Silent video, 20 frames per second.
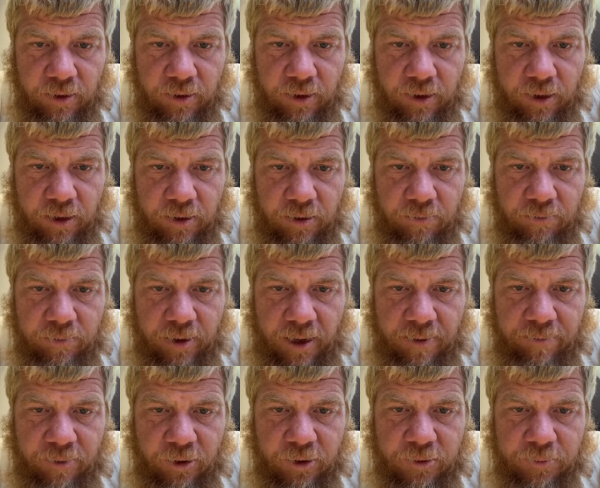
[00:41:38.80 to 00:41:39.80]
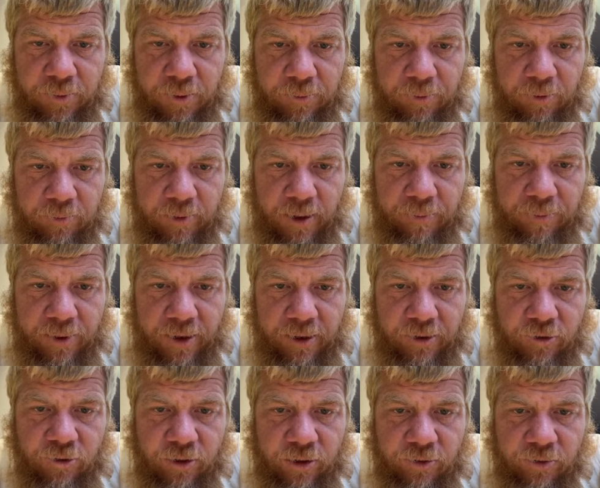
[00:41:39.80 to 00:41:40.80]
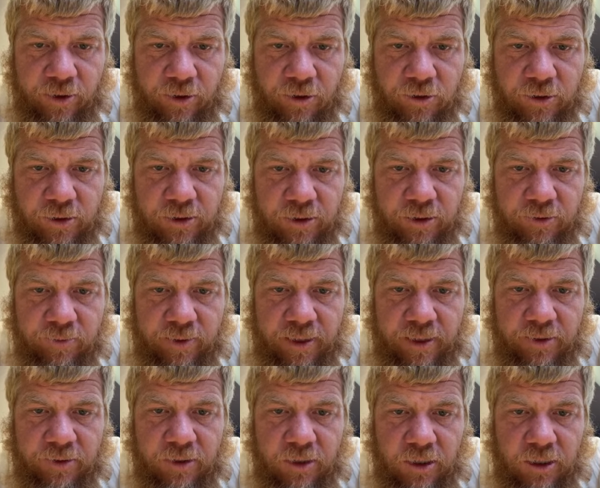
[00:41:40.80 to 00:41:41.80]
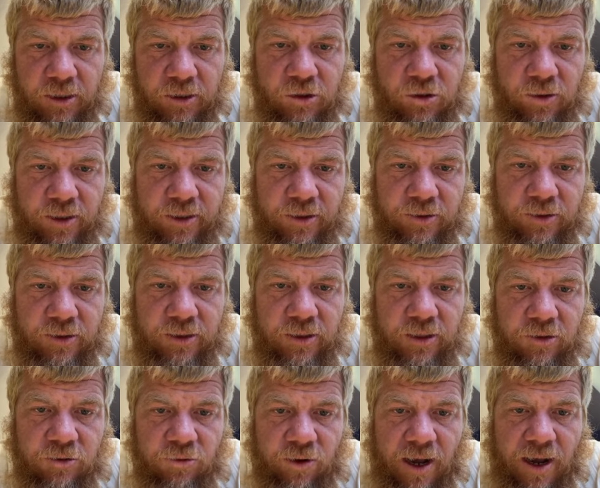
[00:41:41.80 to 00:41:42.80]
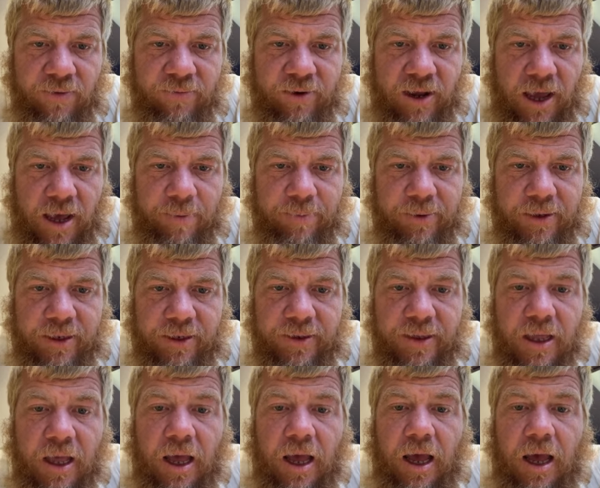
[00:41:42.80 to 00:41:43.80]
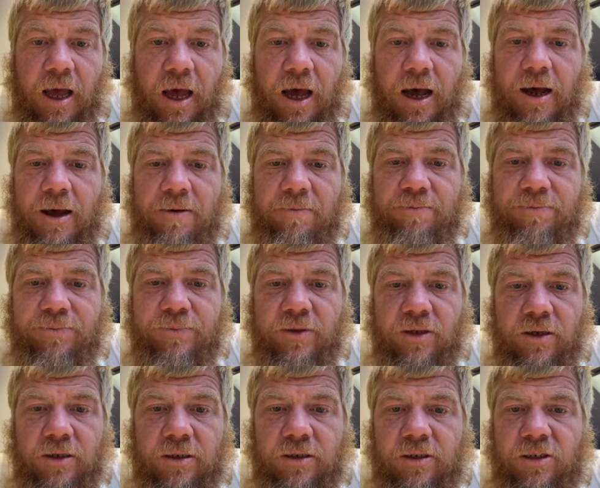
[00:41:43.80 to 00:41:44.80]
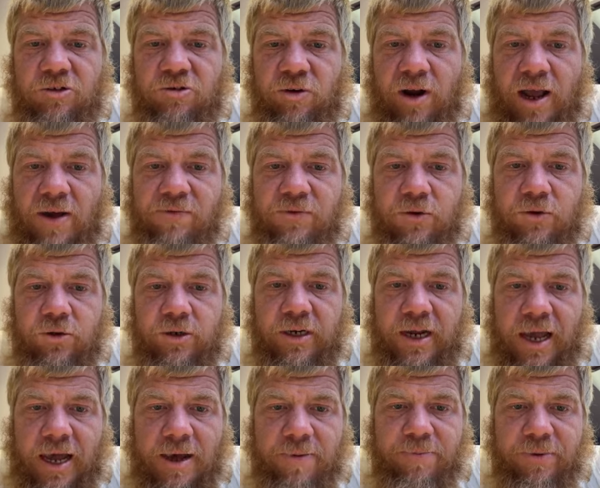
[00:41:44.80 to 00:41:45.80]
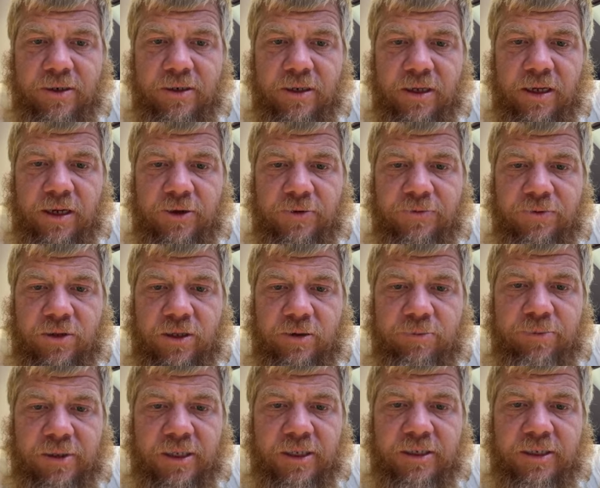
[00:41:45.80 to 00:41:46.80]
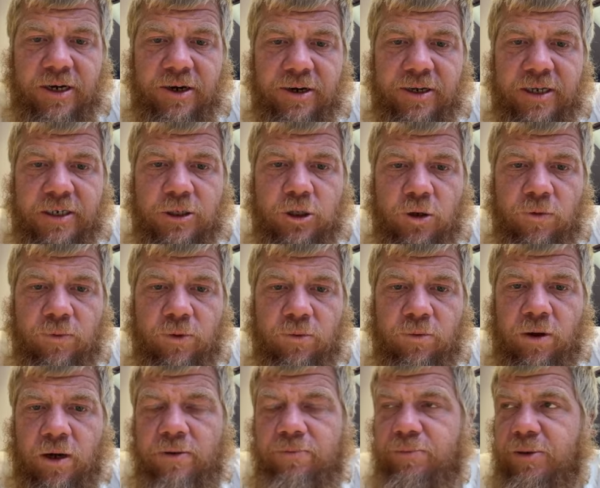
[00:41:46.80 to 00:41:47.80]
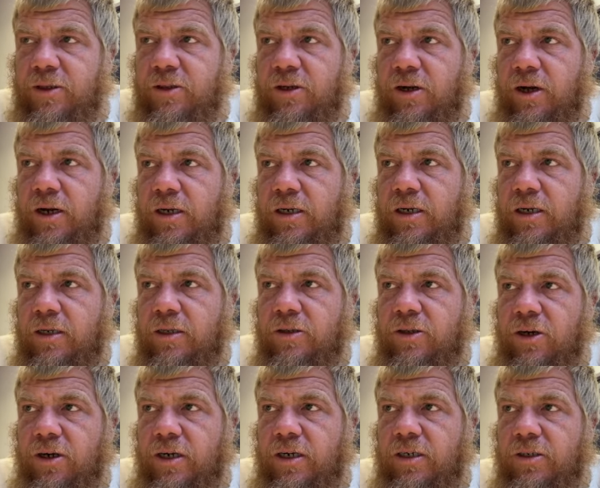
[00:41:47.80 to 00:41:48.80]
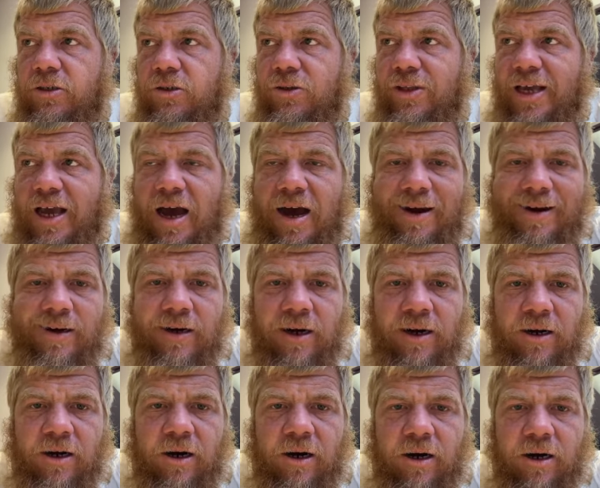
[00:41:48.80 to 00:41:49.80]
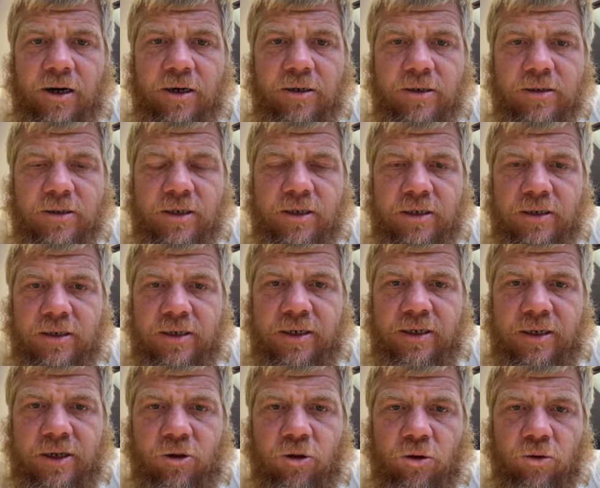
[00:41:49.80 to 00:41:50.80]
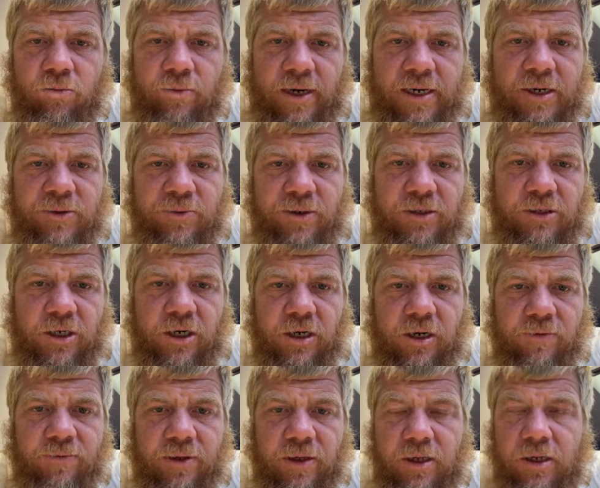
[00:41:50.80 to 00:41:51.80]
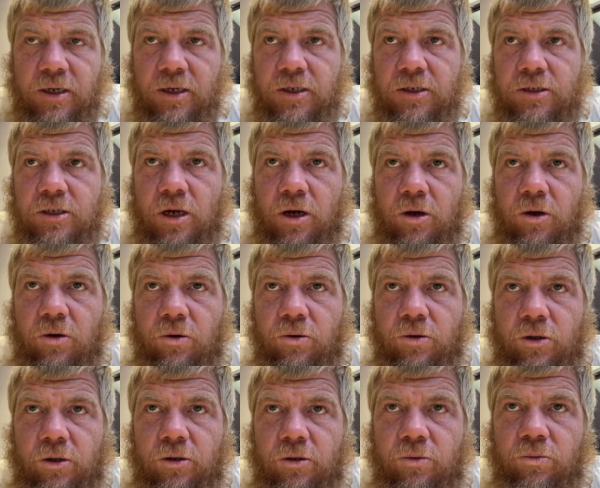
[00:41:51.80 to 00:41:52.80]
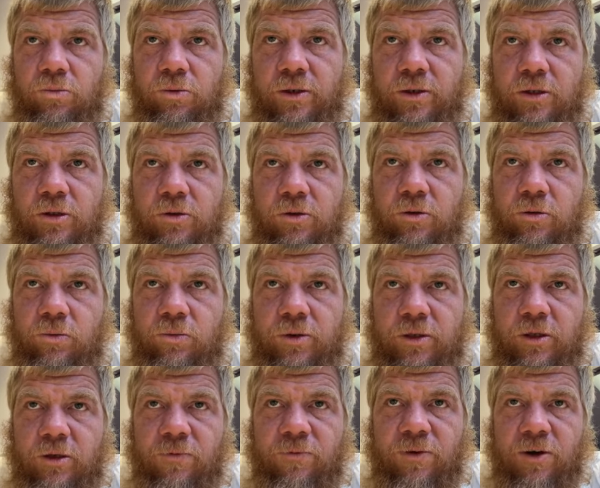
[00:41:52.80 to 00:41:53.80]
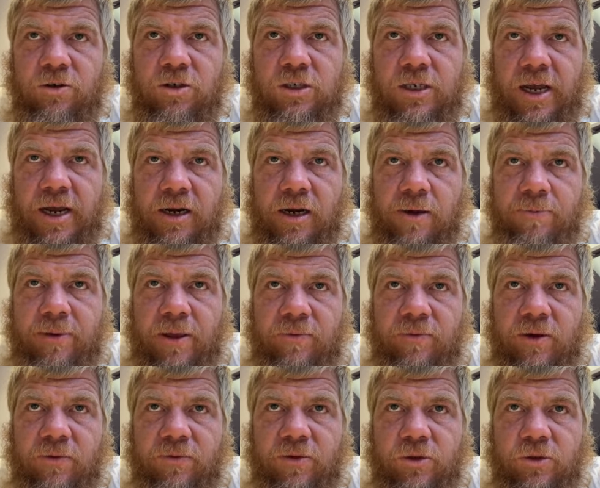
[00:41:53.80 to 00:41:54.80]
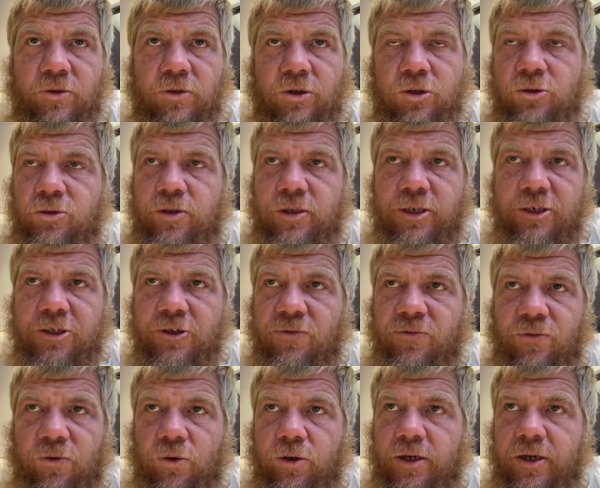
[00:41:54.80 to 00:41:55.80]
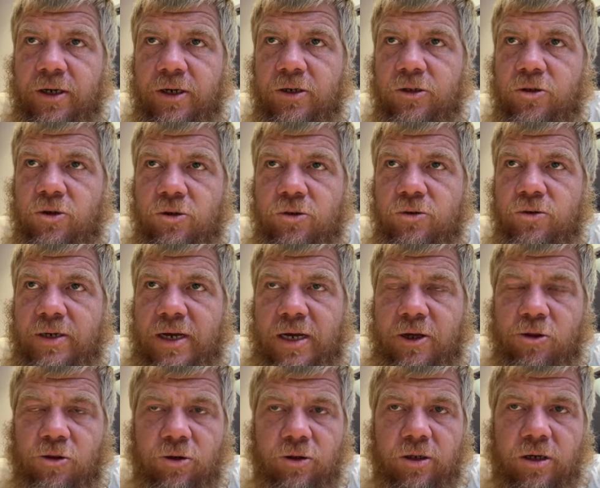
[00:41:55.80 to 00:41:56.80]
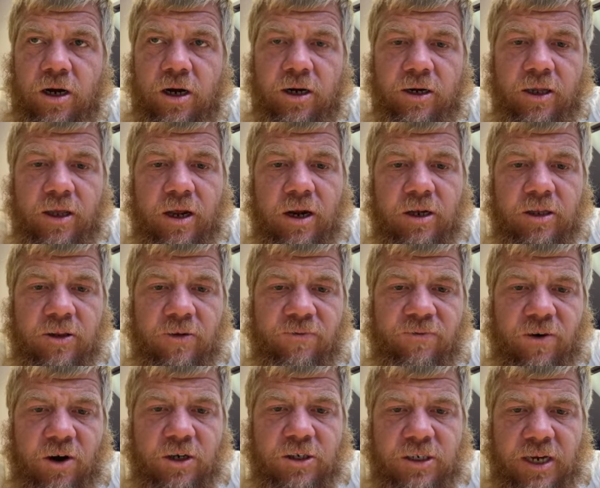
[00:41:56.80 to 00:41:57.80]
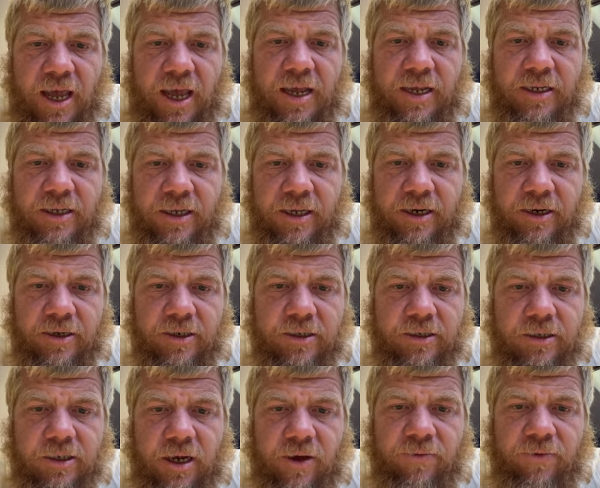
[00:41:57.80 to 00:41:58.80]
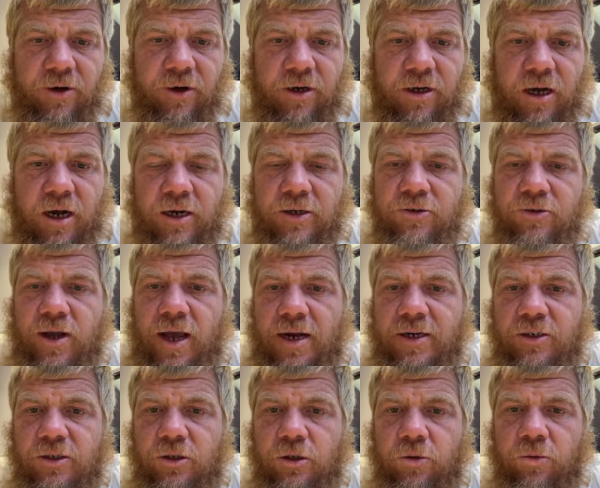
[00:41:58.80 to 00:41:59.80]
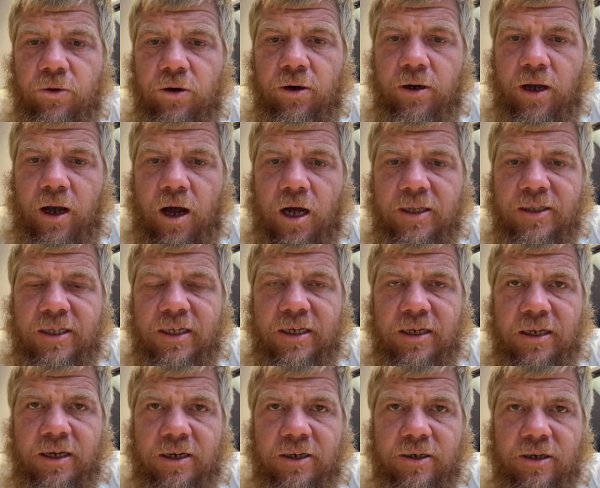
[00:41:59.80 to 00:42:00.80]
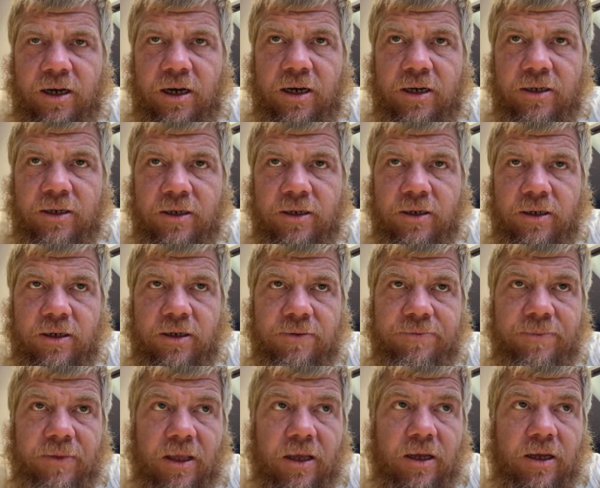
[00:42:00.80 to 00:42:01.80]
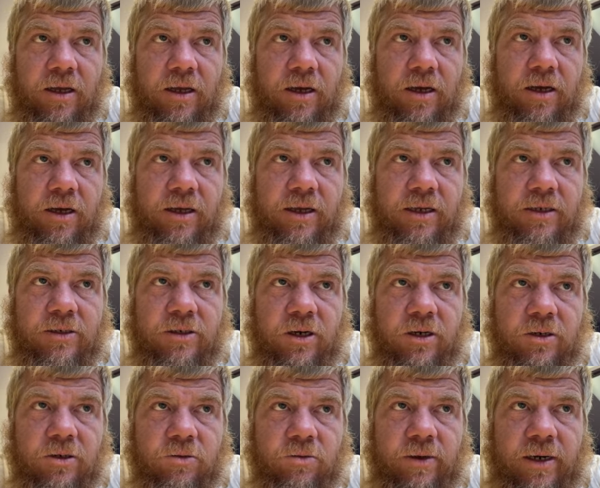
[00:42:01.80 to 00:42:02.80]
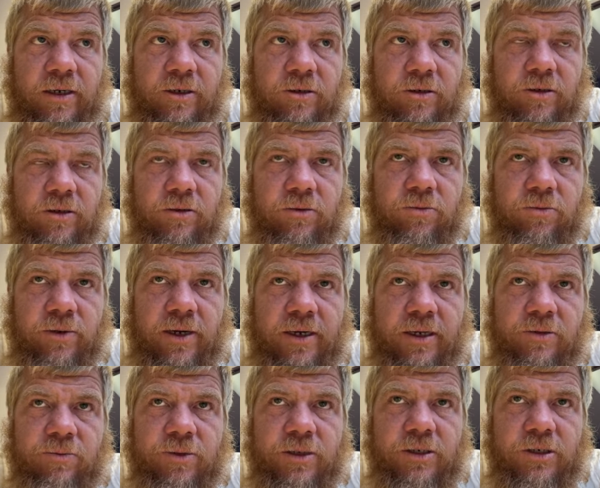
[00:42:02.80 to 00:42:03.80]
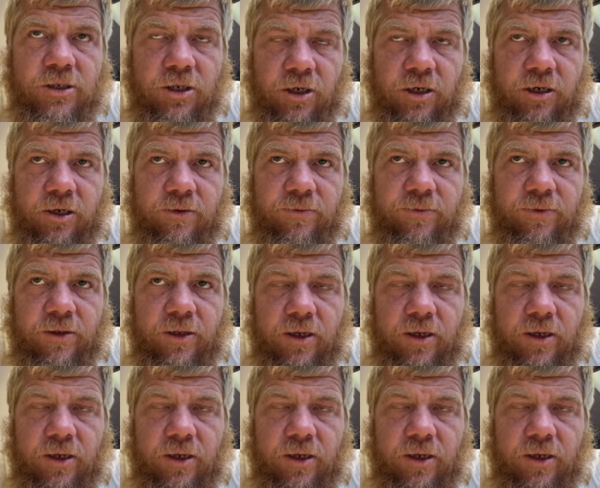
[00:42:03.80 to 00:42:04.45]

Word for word: uh, by most people in my parents' generation still around, so I don't see the draft happening. Um, the draft could happen if the military gets overrun, but they're gonna they're gonna do the I R R, the initial ready reserve. So when you when you first sign up, even if you do two years, four years, you do National Guard. The first eight years of your contract, you are on the in. Uh, uh, Uh, internal ready, ready reserve,